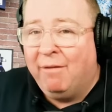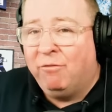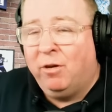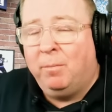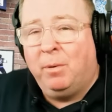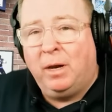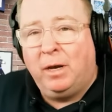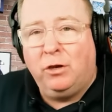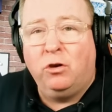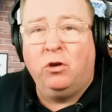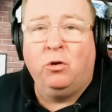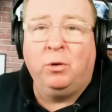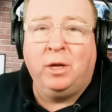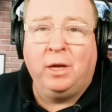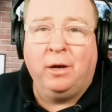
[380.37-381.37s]
everybody
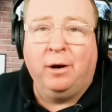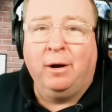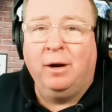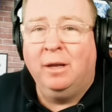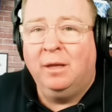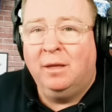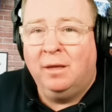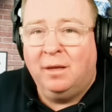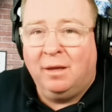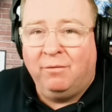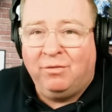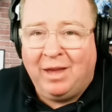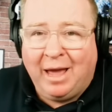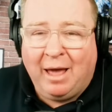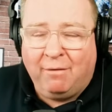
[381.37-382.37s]
new here.
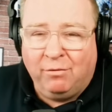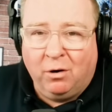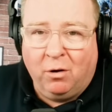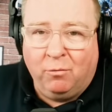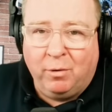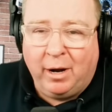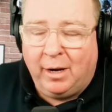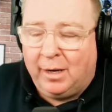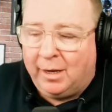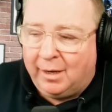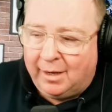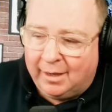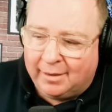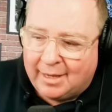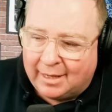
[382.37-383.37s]
If you haven't
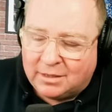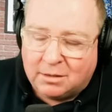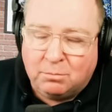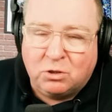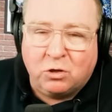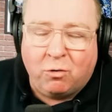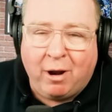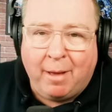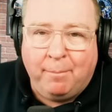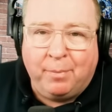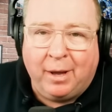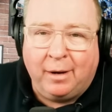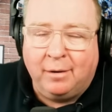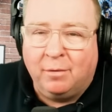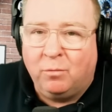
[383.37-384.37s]
already, hit that subscribe
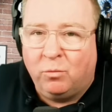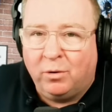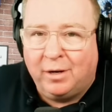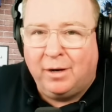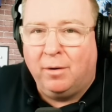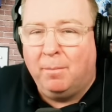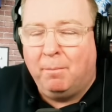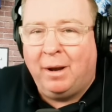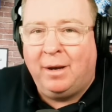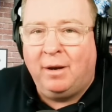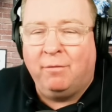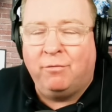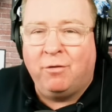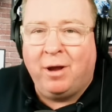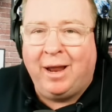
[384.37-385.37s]
button. We're here
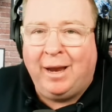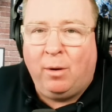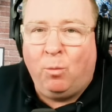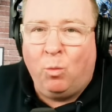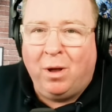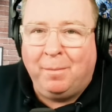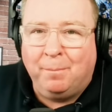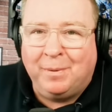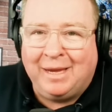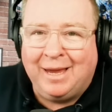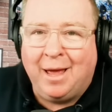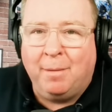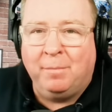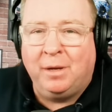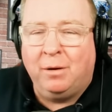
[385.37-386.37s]
Monday to Friday, one
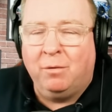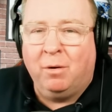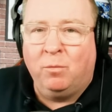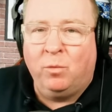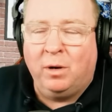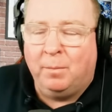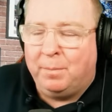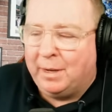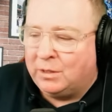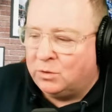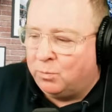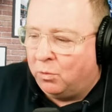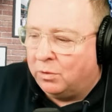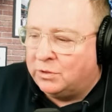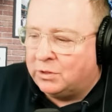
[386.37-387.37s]
p m here on Winnipeg
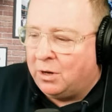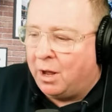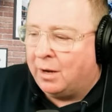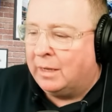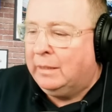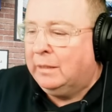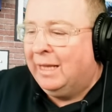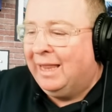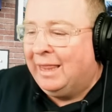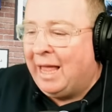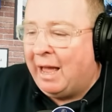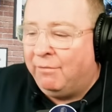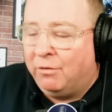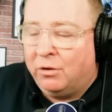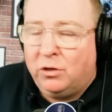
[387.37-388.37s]
Sports Talk,
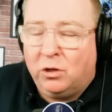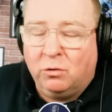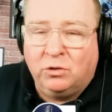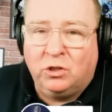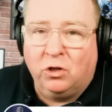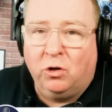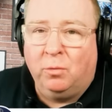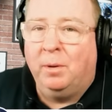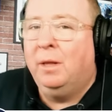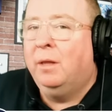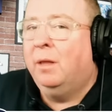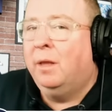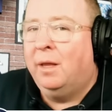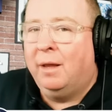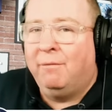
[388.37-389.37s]
live on YouTube.
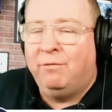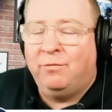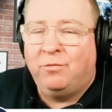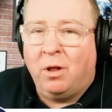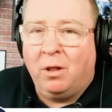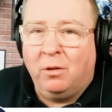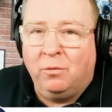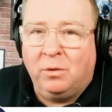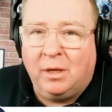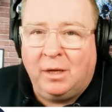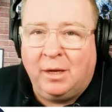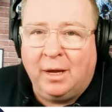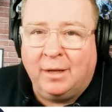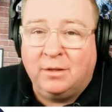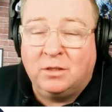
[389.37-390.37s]
And follow
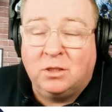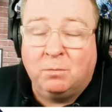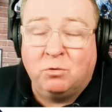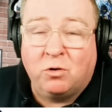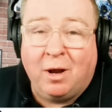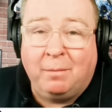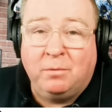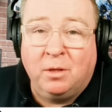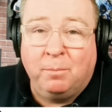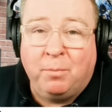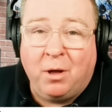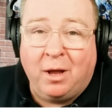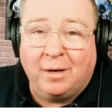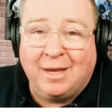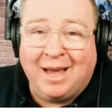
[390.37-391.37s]
the uh, and subscribe to the
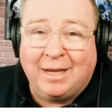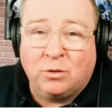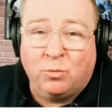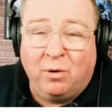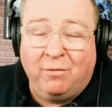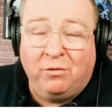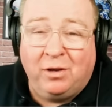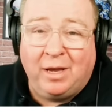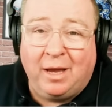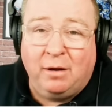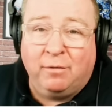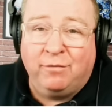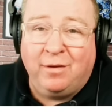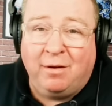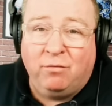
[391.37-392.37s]
podcast wherever you get
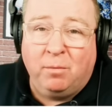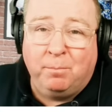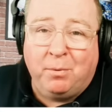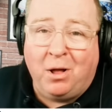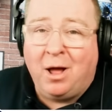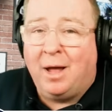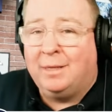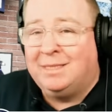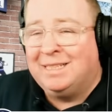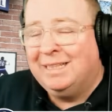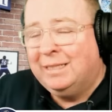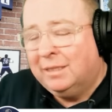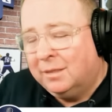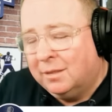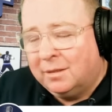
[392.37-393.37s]
your favorite pods.
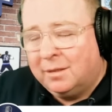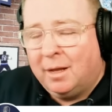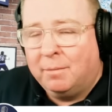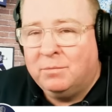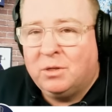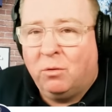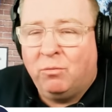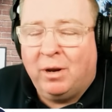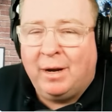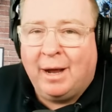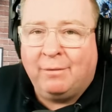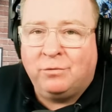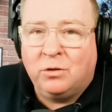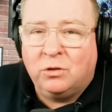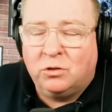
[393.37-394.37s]
Comes out right
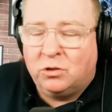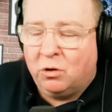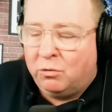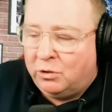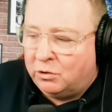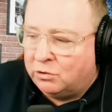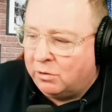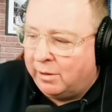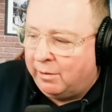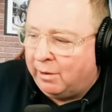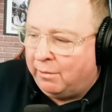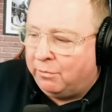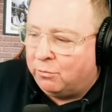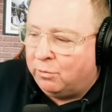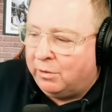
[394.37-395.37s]
after the show, usually
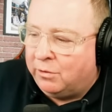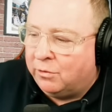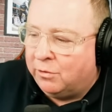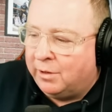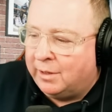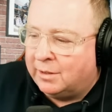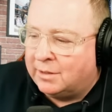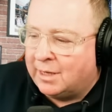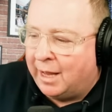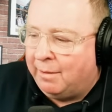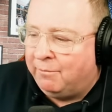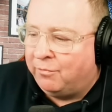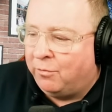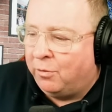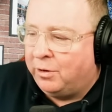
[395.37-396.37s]
around three thirty in
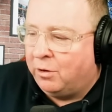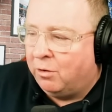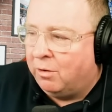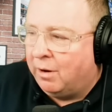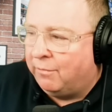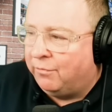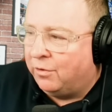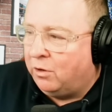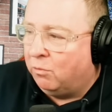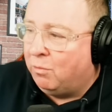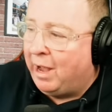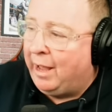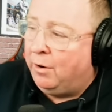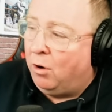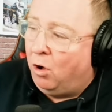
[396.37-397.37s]
time for your uh, for your
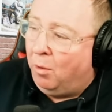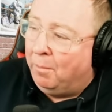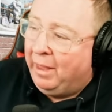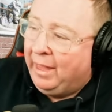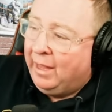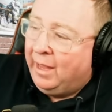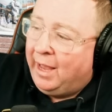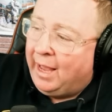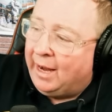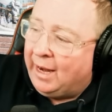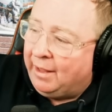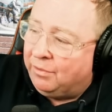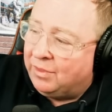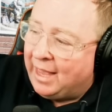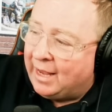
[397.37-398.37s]
ride home. And
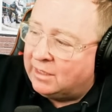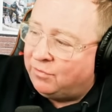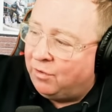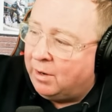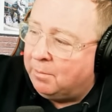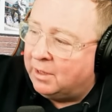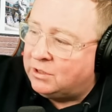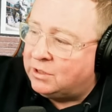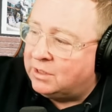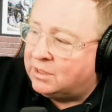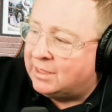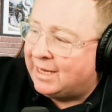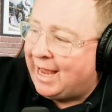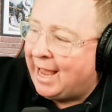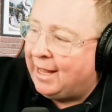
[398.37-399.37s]
hey, thanks very much to
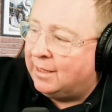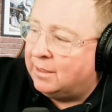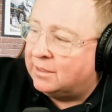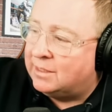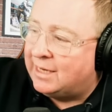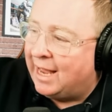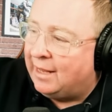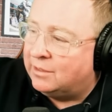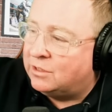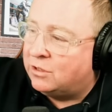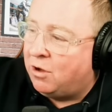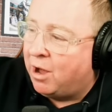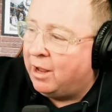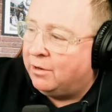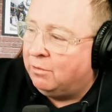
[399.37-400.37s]
Stan
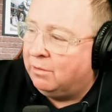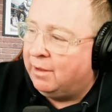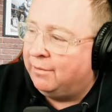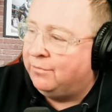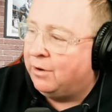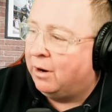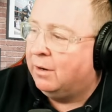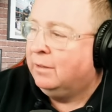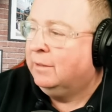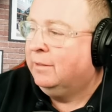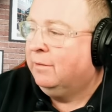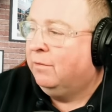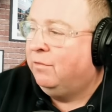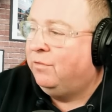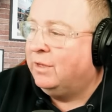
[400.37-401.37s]
Scott, who loved our
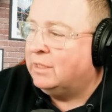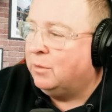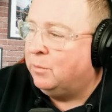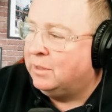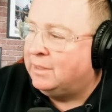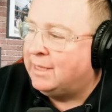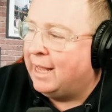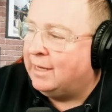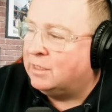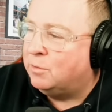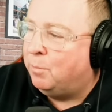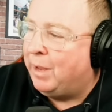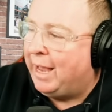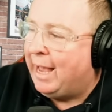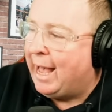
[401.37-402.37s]
visit with
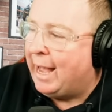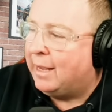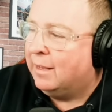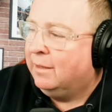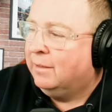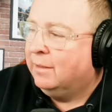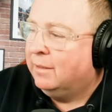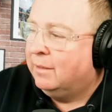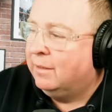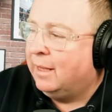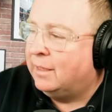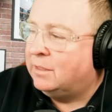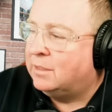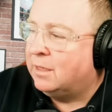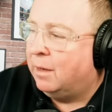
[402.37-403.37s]
Dennis Bayak.
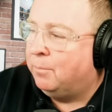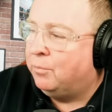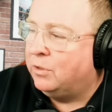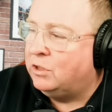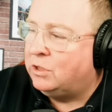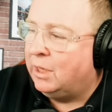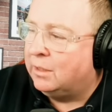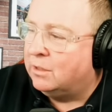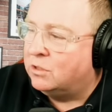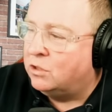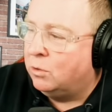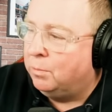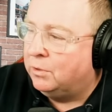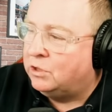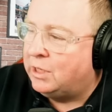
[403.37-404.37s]
Nice, uh, appreciate the
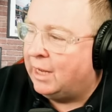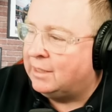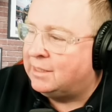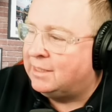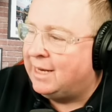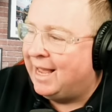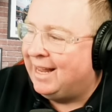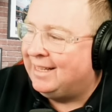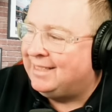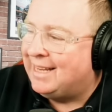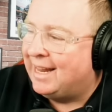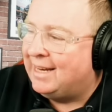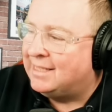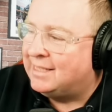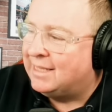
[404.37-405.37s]
super chat, Stan.
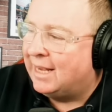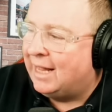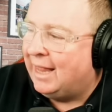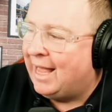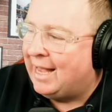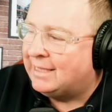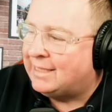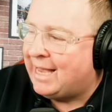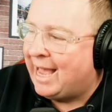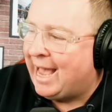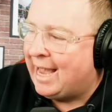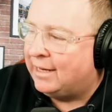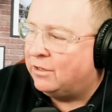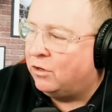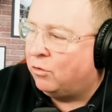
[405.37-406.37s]
Dennis is a class
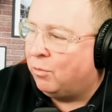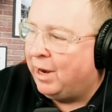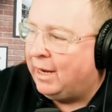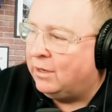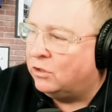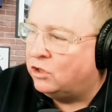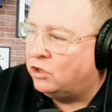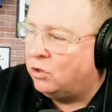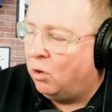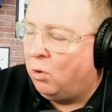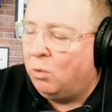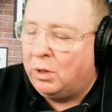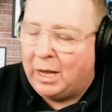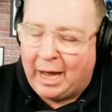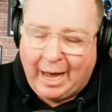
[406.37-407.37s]
act, great
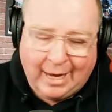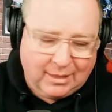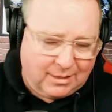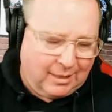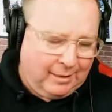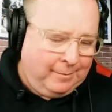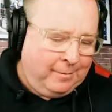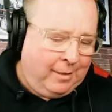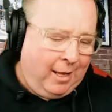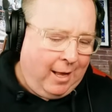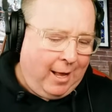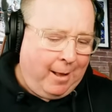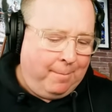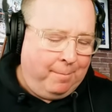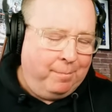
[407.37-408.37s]
show, guys.
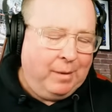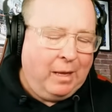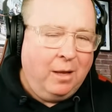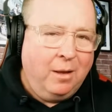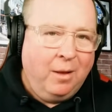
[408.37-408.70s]
Um,